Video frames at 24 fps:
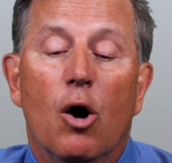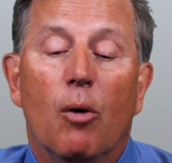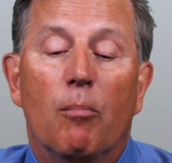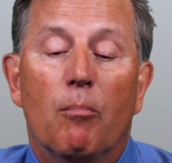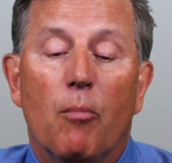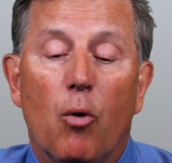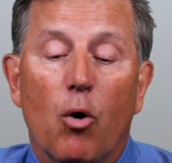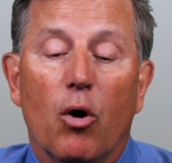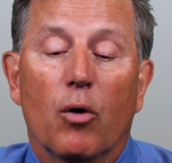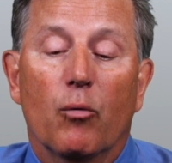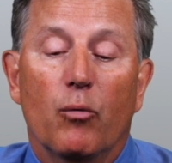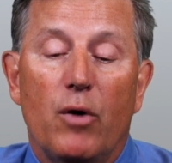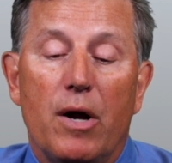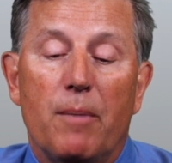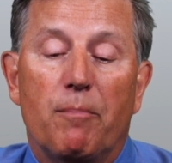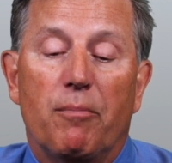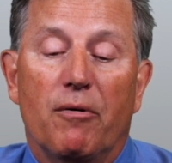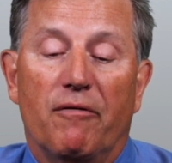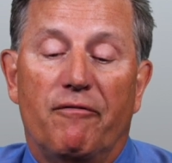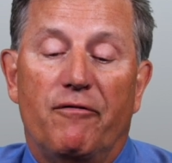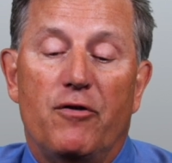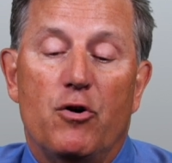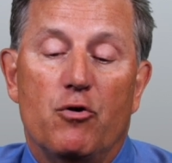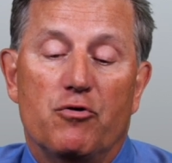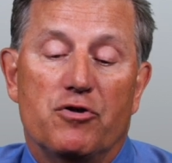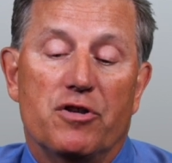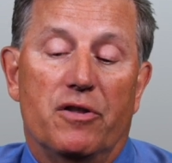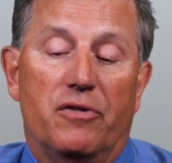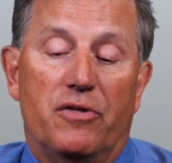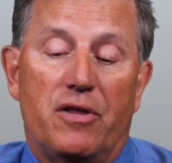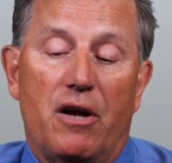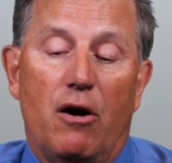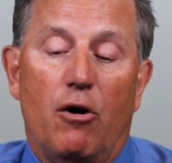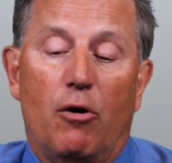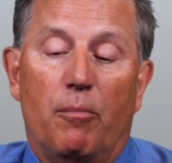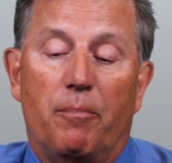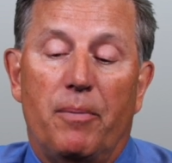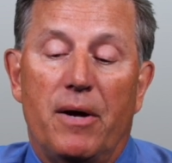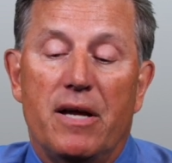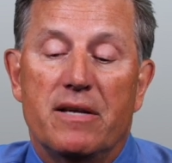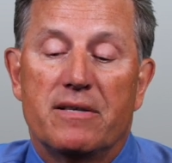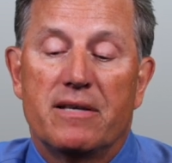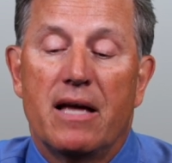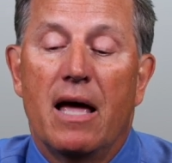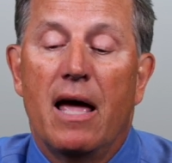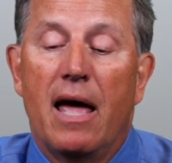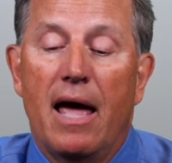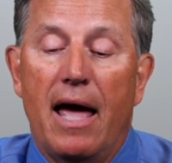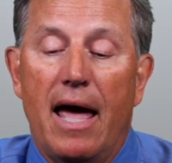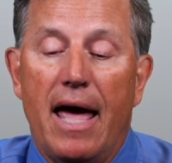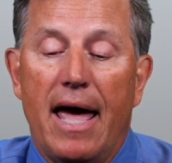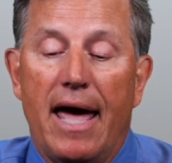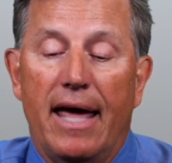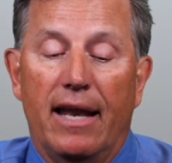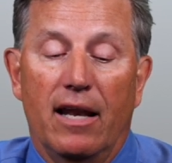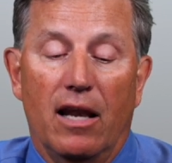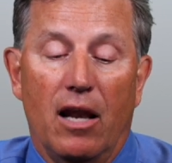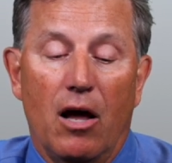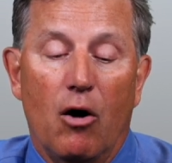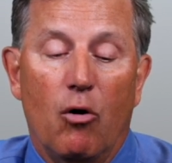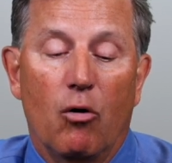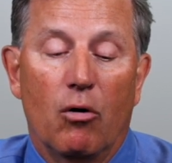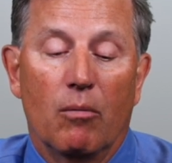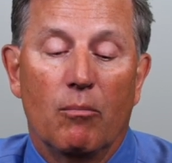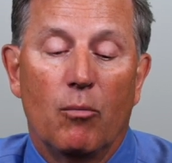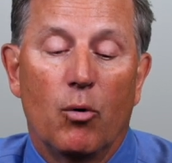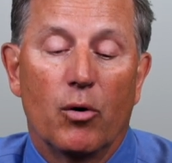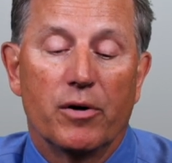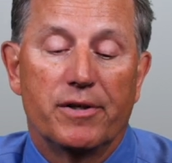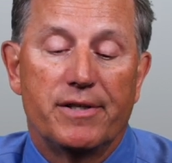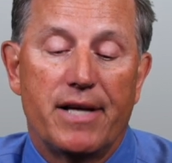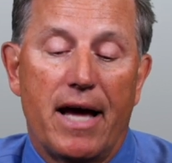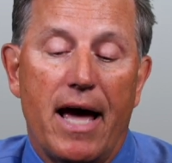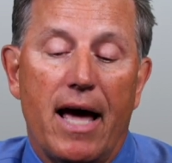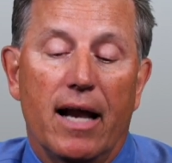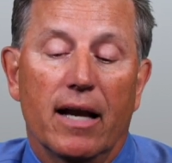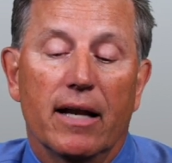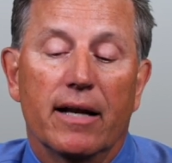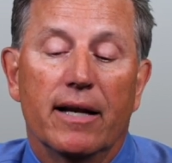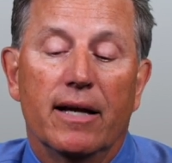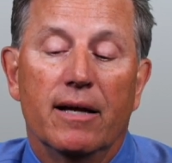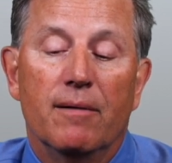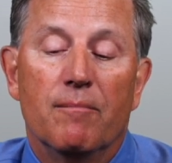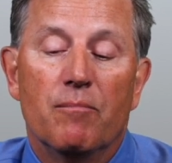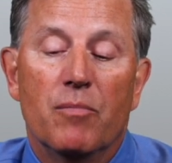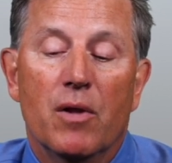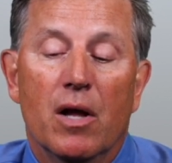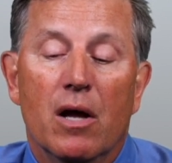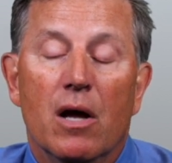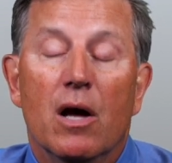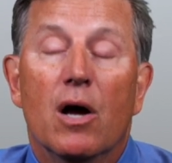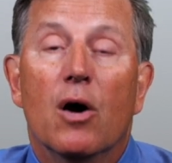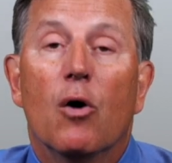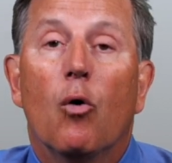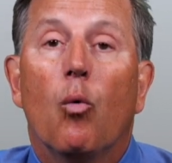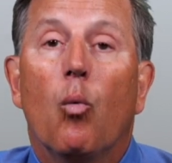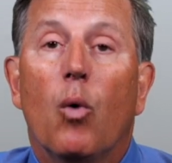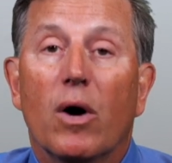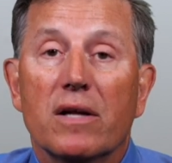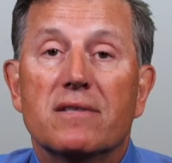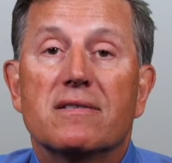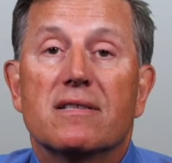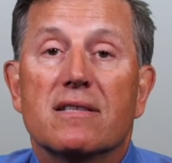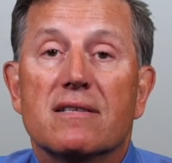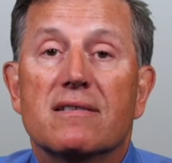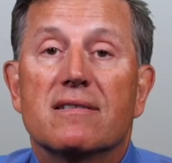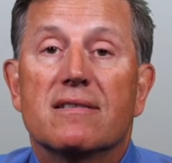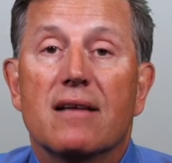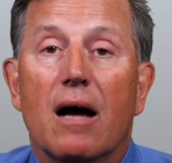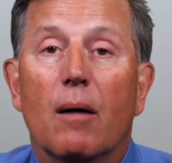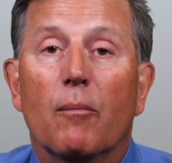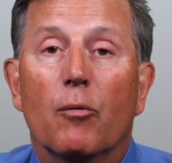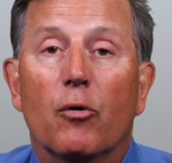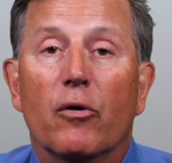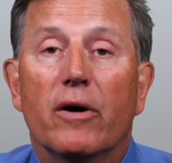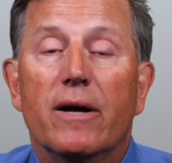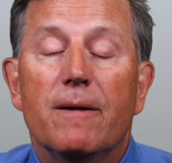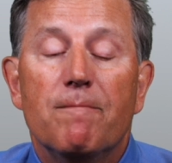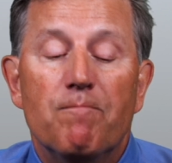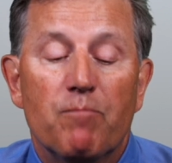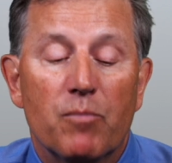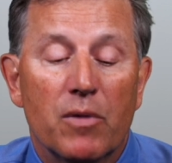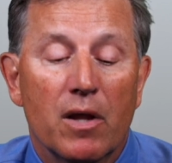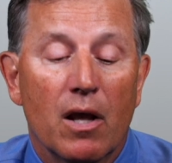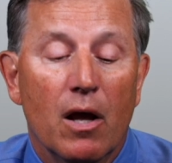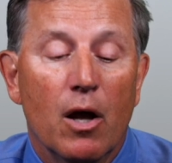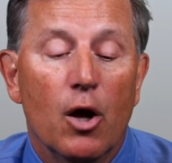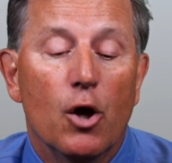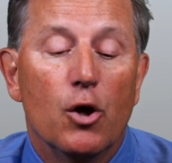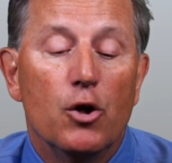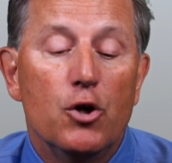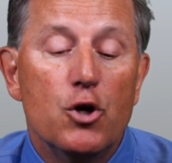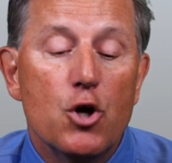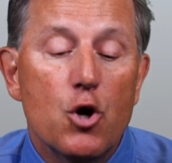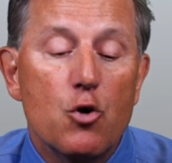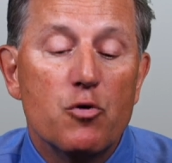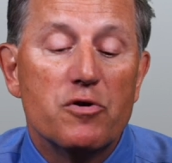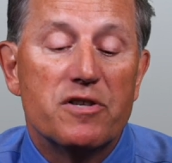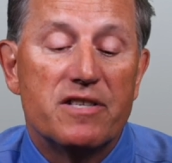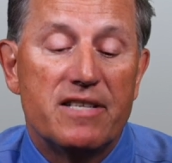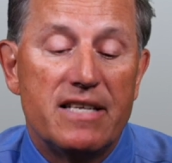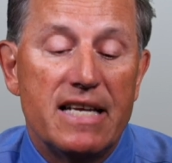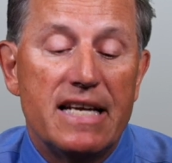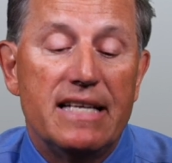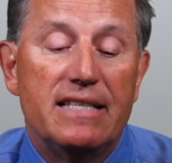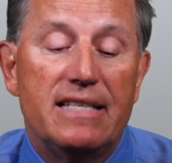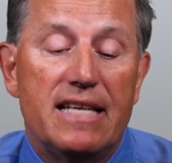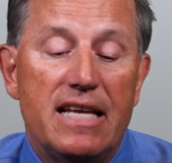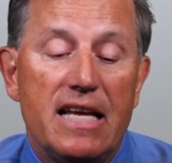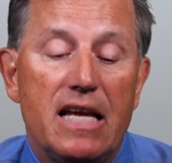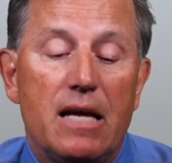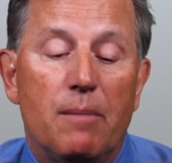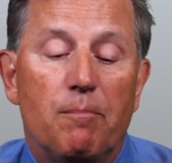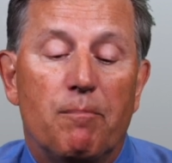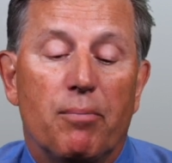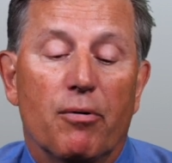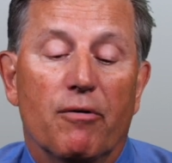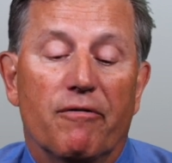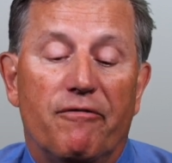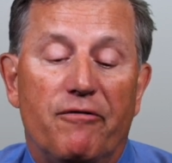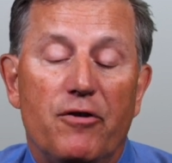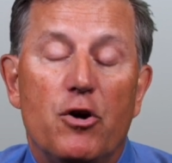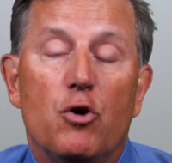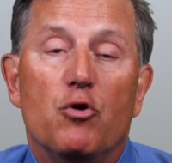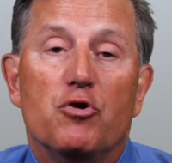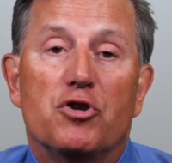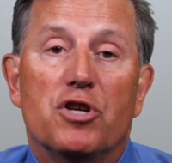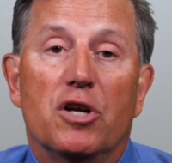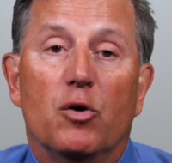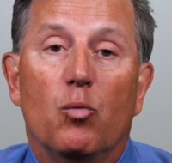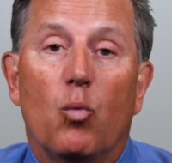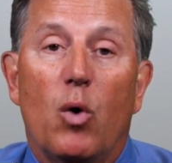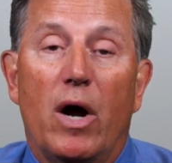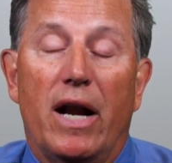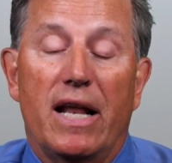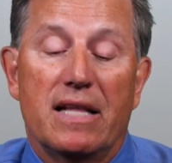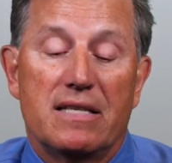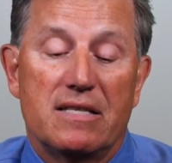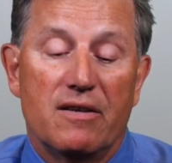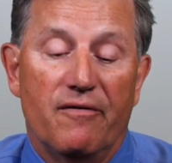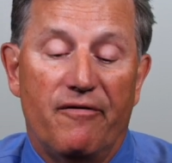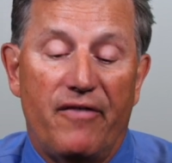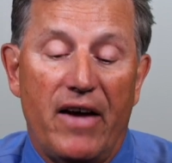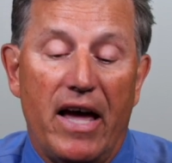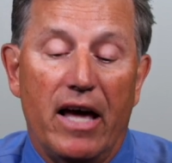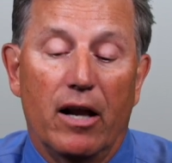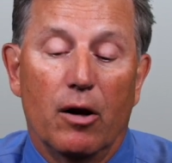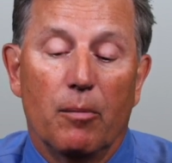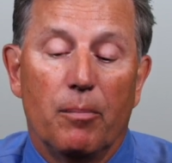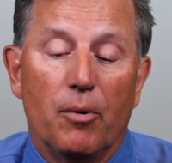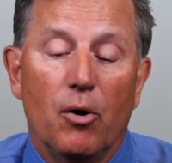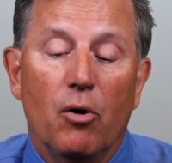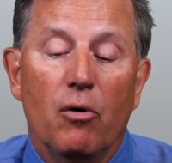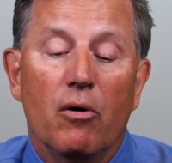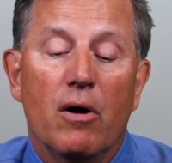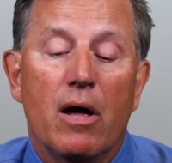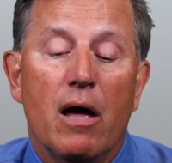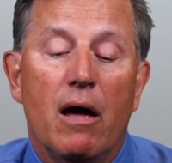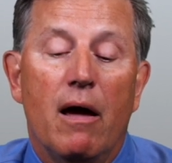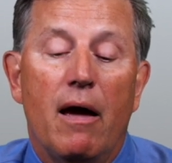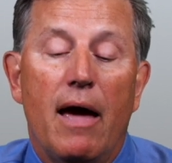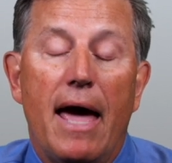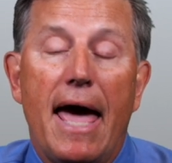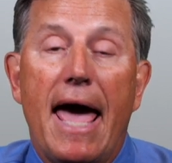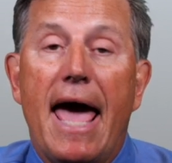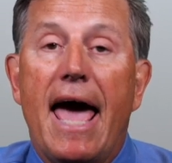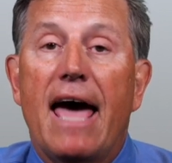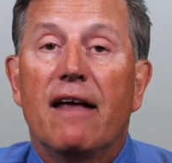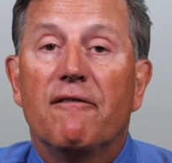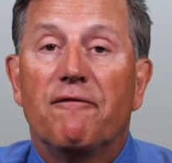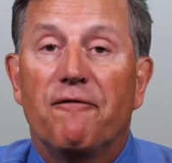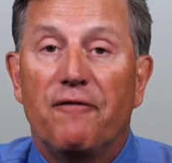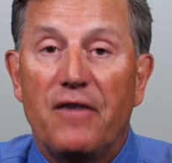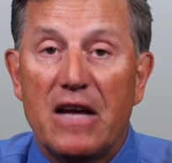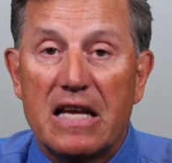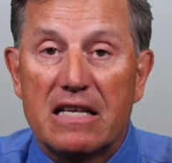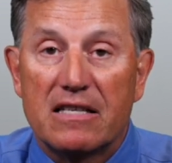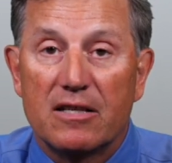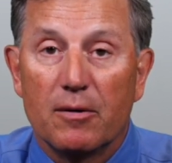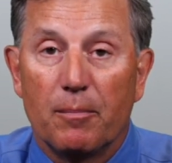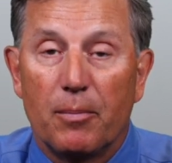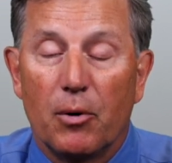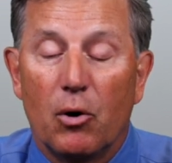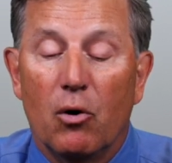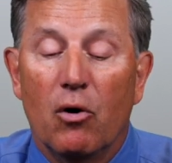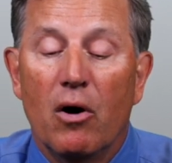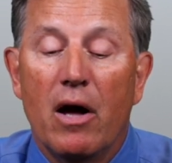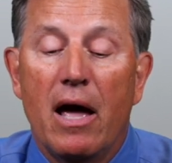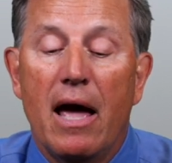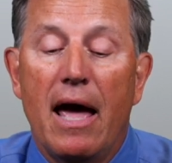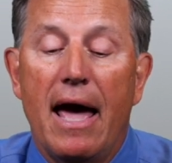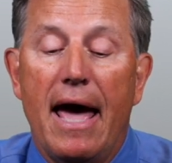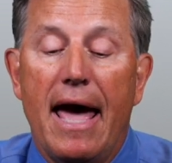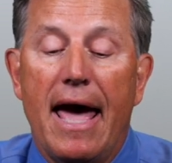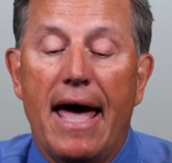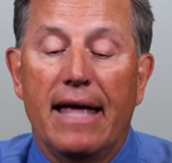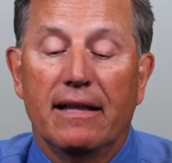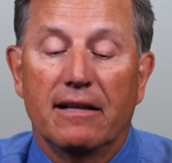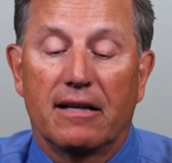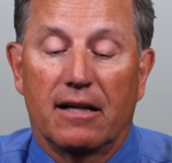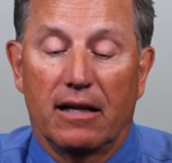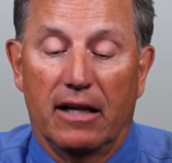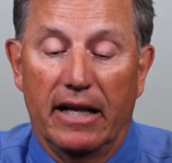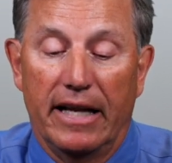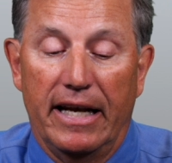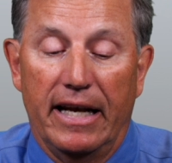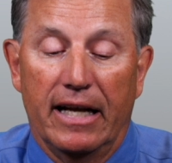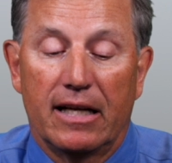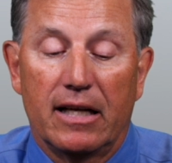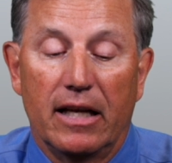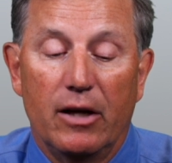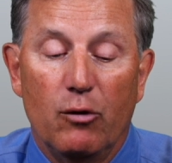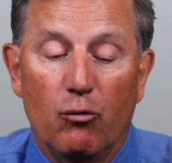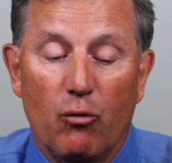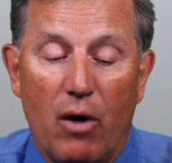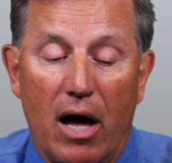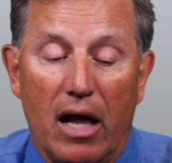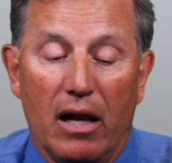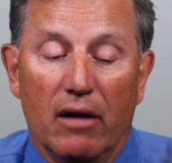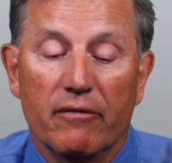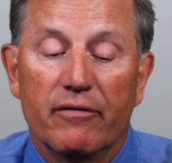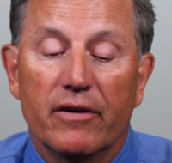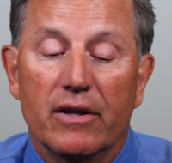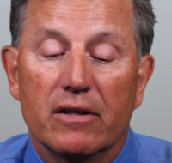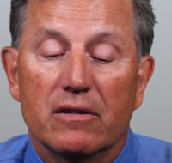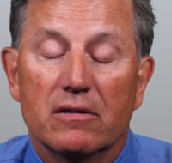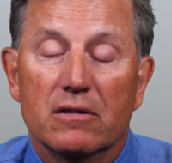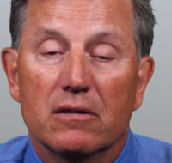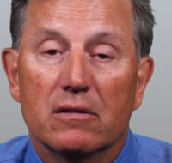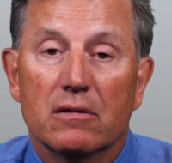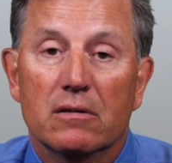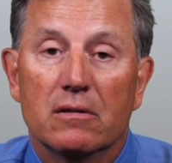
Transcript: more reperfusion therapies and lower mortality. What's the summary? Use CT perfusion when it's available and feasible and clinically relevant.